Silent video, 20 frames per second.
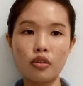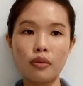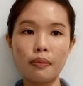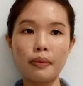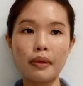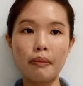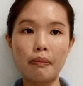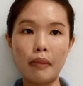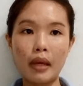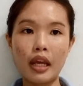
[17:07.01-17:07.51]
to
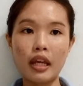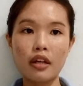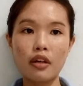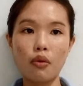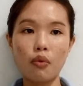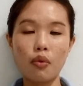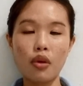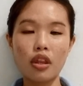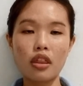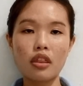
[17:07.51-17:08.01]
be made
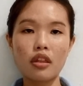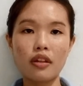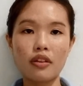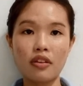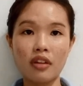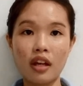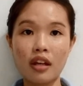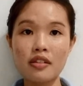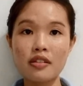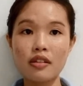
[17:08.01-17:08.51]
with the
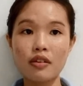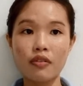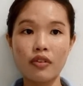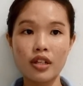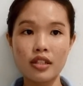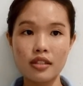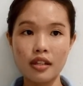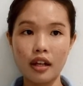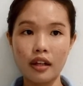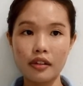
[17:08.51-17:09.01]
test
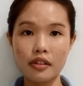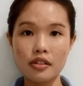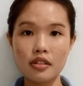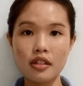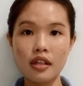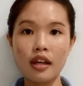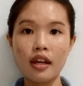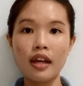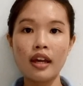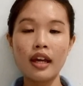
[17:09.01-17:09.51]
results.